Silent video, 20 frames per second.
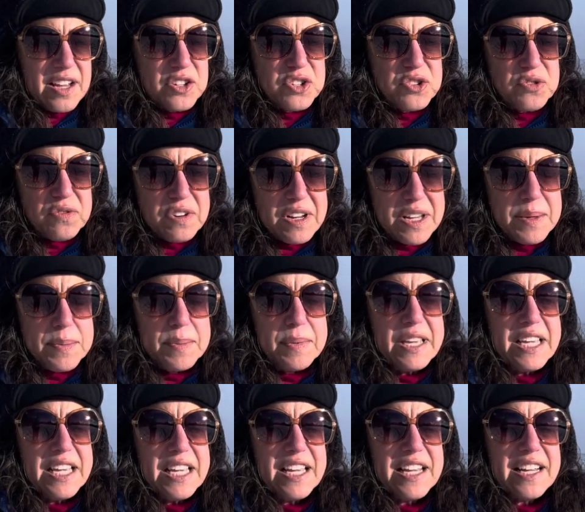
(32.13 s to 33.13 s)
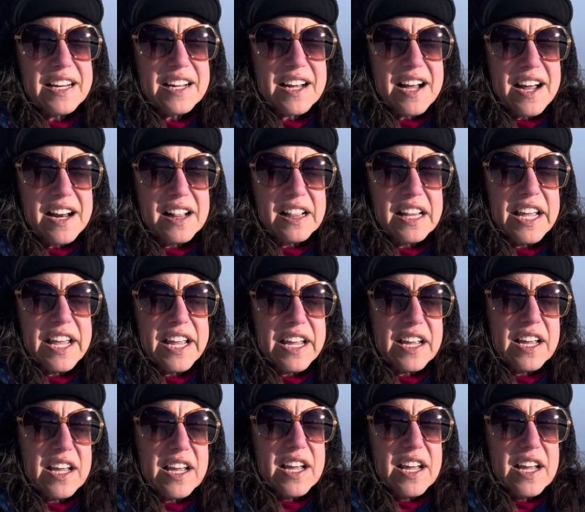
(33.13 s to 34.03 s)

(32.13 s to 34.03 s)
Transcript: dreamy and kind of like